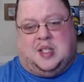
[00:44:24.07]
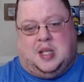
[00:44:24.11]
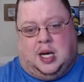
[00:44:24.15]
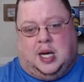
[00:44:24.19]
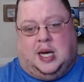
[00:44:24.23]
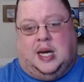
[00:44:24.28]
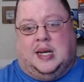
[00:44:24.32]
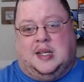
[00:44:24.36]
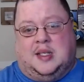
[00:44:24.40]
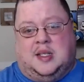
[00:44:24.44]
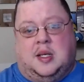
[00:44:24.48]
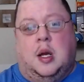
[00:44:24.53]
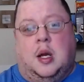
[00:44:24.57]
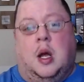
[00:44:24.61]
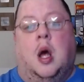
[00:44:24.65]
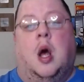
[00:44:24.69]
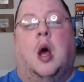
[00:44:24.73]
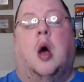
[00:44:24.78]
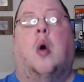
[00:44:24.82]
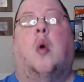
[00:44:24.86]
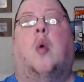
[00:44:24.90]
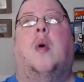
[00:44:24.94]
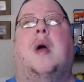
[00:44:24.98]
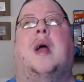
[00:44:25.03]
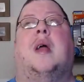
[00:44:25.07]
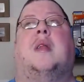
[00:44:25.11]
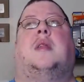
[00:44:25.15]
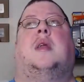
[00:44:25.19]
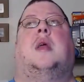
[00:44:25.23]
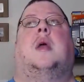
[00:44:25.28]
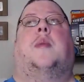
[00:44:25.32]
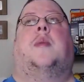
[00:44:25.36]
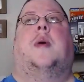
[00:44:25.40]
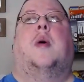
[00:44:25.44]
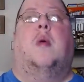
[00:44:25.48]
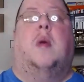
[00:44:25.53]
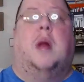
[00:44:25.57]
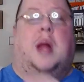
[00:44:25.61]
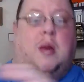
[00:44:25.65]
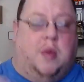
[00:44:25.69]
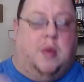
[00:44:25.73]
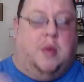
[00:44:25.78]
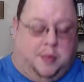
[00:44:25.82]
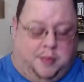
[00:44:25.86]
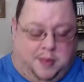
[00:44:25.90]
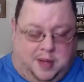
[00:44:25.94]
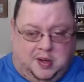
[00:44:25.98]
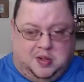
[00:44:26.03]
us with the ability
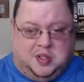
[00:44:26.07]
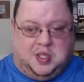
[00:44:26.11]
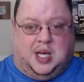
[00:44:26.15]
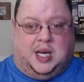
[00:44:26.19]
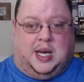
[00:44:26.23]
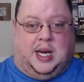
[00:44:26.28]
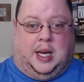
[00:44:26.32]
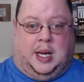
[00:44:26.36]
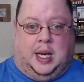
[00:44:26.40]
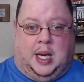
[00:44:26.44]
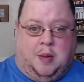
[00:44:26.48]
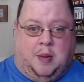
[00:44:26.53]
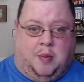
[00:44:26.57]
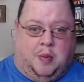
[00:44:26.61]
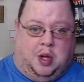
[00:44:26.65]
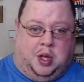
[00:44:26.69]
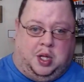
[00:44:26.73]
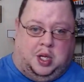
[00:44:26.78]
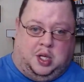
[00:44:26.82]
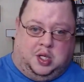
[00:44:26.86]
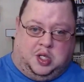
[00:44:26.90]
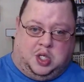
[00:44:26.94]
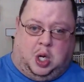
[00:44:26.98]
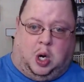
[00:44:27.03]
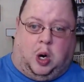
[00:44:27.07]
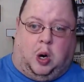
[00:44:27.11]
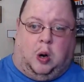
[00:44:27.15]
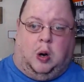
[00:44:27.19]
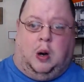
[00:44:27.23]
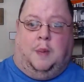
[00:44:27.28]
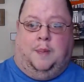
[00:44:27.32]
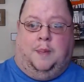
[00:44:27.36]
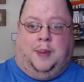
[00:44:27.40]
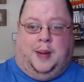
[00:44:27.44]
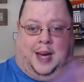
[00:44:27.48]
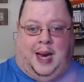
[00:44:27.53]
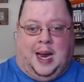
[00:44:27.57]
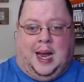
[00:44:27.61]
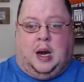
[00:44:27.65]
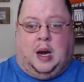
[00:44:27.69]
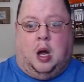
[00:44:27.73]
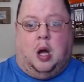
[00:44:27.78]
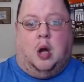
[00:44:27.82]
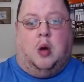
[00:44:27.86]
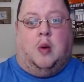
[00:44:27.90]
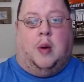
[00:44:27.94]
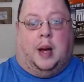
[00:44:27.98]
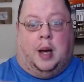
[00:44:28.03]
with music, and him with guitar and
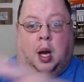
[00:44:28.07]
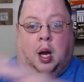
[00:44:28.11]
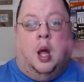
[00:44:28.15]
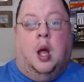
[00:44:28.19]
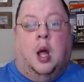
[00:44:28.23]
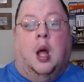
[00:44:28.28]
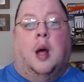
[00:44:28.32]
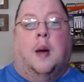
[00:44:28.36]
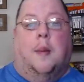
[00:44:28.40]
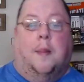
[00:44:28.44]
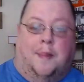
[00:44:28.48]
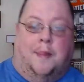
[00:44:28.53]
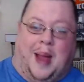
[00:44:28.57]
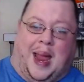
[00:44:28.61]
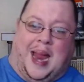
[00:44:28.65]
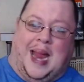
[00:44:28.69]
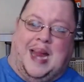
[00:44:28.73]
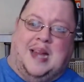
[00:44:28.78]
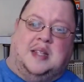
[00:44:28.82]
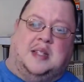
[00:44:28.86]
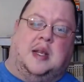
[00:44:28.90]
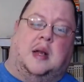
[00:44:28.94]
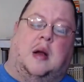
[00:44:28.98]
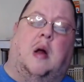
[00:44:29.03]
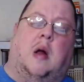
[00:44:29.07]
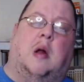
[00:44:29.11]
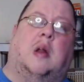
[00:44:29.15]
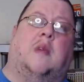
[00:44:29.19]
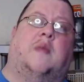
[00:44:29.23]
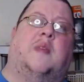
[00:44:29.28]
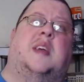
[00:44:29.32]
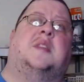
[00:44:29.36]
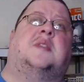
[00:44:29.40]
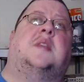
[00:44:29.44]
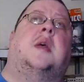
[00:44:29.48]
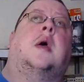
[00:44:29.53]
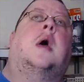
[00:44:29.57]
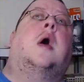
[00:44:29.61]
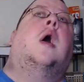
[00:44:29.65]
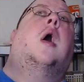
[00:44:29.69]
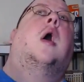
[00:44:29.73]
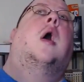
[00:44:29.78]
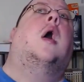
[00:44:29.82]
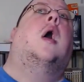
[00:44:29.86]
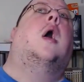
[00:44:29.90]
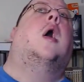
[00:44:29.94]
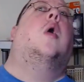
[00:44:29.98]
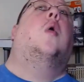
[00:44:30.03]
piano and bass and all of this,
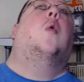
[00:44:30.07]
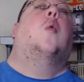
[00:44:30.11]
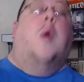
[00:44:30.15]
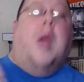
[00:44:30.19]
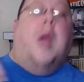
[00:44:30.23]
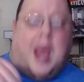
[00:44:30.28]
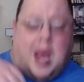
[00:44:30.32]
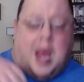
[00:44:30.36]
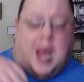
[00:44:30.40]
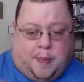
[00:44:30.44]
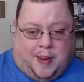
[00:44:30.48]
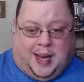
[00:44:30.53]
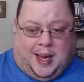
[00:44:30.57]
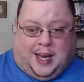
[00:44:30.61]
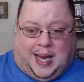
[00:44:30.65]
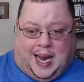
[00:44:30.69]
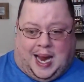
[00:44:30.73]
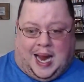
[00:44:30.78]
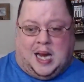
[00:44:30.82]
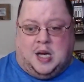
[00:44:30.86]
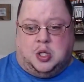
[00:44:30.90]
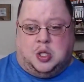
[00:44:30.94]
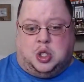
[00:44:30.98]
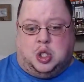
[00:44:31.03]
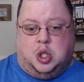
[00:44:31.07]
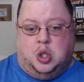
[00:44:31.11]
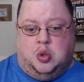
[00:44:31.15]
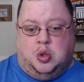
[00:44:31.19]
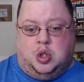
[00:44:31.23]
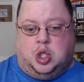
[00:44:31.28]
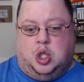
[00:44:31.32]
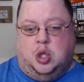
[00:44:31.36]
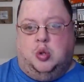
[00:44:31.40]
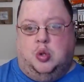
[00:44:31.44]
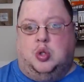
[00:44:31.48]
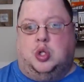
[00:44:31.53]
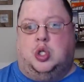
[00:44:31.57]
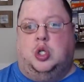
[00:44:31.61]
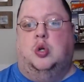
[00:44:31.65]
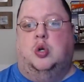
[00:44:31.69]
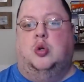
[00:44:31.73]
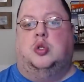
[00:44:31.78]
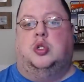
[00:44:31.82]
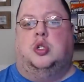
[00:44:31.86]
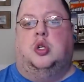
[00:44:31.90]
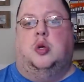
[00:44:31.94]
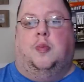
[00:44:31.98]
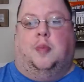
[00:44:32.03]
we began to
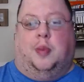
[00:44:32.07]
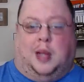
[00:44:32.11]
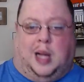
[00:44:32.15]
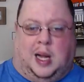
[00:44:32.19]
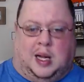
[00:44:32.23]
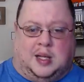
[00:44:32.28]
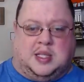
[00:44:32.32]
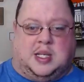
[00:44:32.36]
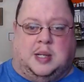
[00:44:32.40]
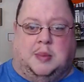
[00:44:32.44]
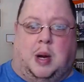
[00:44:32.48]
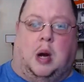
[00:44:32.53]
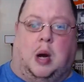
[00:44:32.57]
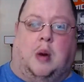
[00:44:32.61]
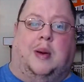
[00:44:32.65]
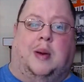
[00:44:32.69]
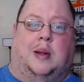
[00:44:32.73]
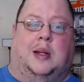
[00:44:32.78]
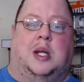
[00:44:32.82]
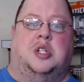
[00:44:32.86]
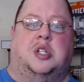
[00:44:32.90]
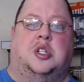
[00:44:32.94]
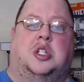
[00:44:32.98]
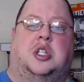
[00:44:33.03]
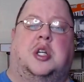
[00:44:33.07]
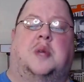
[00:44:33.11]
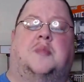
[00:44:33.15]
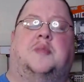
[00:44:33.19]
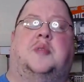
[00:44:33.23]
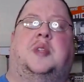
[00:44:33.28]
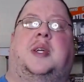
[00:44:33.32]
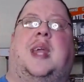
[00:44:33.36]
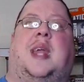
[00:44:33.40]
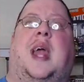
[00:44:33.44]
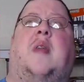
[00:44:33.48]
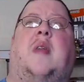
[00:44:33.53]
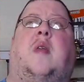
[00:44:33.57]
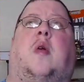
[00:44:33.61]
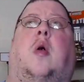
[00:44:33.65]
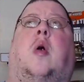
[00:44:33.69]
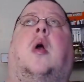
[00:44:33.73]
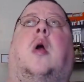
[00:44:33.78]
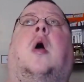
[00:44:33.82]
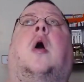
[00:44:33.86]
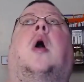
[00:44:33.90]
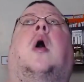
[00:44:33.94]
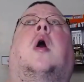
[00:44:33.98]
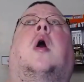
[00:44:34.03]
blossom our relationship together
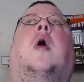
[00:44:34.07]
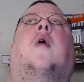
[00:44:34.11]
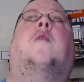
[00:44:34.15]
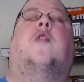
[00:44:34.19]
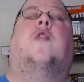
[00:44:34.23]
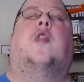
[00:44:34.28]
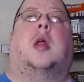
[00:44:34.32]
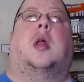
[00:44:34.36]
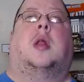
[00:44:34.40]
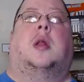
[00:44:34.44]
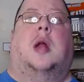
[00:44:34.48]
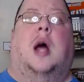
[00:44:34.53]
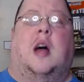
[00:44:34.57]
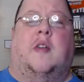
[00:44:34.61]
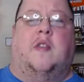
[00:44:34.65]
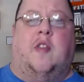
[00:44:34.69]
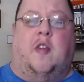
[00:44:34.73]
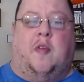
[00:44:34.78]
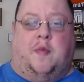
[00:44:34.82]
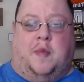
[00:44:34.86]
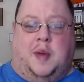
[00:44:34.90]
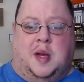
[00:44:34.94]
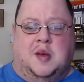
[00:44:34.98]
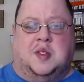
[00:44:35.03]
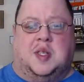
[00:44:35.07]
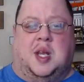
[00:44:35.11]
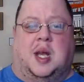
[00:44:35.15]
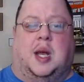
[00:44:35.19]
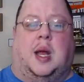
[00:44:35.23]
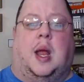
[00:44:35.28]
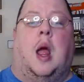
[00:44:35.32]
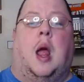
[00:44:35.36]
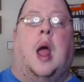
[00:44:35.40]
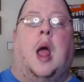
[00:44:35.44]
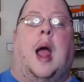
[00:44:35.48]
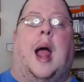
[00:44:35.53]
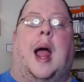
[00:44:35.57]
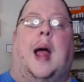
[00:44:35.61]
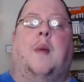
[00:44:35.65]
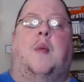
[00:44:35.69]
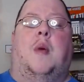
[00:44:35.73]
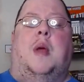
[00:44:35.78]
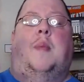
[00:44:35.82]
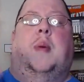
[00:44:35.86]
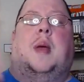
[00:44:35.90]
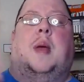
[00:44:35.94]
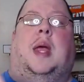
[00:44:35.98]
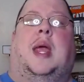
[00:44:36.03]
for the love of music, and we
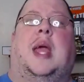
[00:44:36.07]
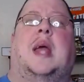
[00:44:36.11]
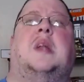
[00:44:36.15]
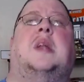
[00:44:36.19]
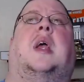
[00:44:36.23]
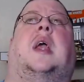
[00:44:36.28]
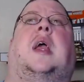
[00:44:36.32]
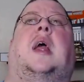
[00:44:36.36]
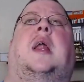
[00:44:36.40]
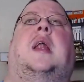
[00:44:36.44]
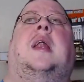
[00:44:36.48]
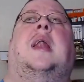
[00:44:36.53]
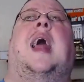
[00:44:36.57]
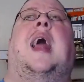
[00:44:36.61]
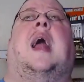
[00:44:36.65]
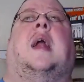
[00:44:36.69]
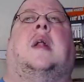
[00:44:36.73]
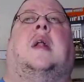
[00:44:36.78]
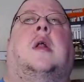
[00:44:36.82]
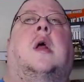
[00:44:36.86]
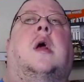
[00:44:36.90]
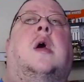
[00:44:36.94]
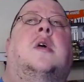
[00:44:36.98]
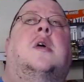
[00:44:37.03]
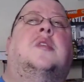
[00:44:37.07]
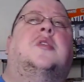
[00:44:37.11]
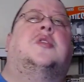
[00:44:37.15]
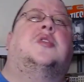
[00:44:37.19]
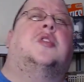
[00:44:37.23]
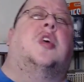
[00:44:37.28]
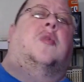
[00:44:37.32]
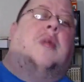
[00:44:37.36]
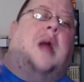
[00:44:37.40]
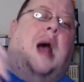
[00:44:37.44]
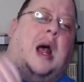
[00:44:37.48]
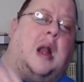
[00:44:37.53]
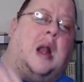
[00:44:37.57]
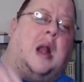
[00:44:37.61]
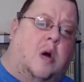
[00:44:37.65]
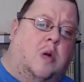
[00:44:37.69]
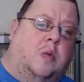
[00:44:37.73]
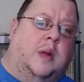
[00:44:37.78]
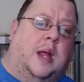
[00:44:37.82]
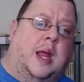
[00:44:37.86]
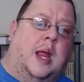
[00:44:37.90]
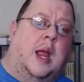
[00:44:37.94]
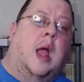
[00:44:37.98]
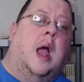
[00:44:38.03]
begin to connect. So not
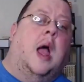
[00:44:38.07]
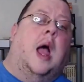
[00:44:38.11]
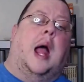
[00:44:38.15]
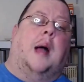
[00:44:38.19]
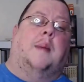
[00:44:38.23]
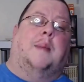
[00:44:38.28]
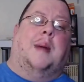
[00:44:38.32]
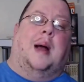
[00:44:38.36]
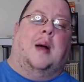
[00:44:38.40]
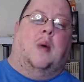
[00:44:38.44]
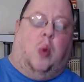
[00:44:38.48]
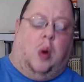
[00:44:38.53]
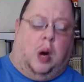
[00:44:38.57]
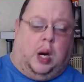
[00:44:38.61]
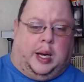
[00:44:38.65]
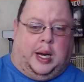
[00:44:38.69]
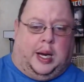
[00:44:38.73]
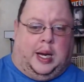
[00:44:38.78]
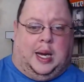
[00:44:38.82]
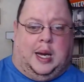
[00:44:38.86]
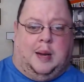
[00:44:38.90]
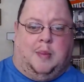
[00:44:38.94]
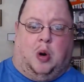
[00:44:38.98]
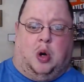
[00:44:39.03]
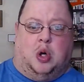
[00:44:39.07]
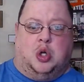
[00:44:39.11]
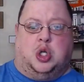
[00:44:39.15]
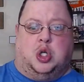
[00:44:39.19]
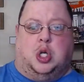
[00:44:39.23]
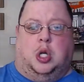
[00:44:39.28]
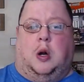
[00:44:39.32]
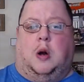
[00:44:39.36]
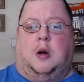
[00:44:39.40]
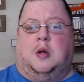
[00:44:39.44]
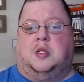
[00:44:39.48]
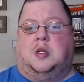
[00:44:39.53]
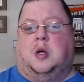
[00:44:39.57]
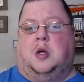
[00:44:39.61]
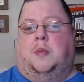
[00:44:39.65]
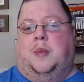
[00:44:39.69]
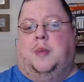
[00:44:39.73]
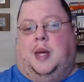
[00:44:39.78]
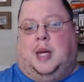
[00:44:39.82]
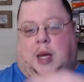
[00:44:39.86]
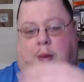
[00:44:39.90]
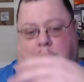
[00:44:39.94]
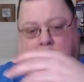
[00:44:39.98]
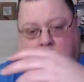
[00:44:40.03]
only am I working in martial arts on
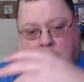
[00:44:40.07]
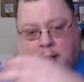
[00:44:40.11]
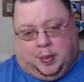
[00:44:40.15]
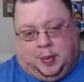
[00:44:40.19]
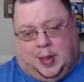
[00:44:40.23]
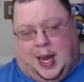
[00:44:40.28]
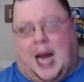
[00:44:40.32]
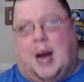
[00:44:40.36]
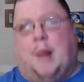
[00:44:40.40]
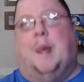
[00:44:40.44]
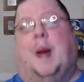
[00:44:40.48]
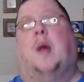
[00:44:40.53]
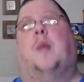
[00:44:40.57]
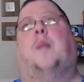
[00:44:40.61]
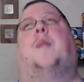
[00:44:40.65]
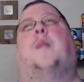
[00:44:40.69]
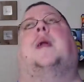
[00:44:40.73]
becoming a black belt,